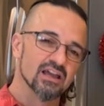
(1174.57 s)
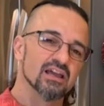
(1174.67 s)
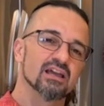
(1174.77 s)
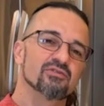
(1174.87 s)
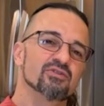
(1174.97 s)

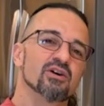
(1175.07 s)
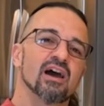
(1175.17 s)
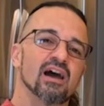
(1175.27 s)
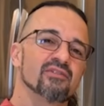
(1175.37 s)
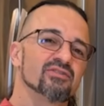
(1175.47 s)
if you
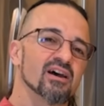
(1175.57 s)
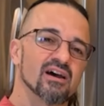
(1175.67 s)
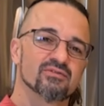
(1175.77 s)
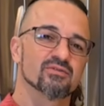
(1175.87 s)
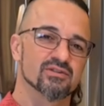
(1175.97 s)
have to
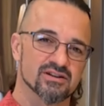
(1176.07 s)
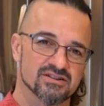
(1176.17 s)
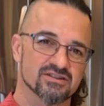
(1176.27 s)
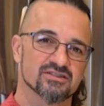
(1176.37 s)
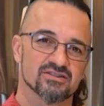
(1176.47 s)
have a
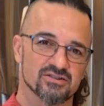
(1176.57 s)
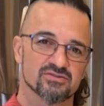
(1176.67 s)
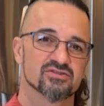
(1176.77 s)
reason to use a